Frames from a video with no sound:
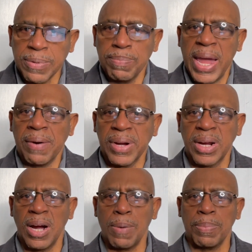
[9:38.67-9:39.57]
married
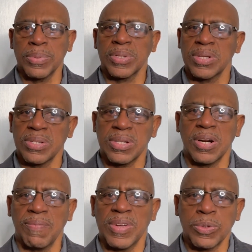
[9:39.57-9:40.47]
couples can
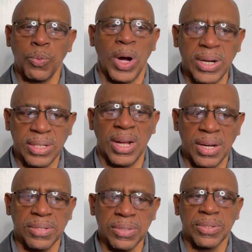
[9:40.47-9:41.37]
serve as one
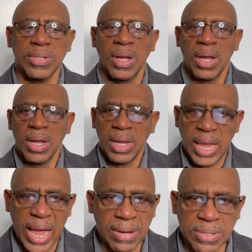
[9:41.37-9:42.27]
another's
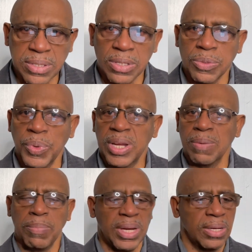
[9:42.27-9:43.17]
counselors. We
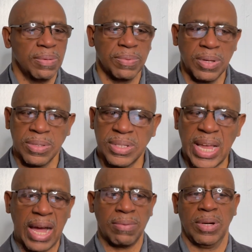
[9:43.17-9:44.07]
can be the
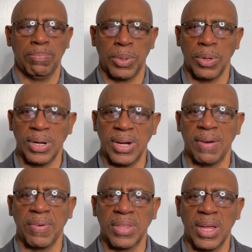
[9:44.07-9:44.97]
sounding board and
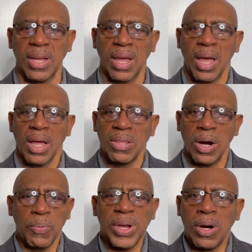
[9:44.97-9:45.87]
everything.
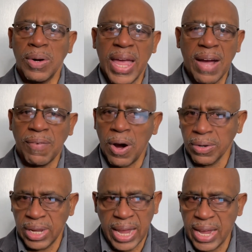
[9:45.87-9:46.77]
No, we don't have all
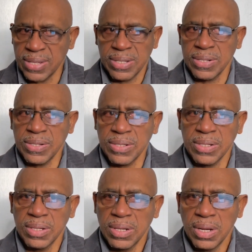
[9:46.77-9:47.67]
the answers,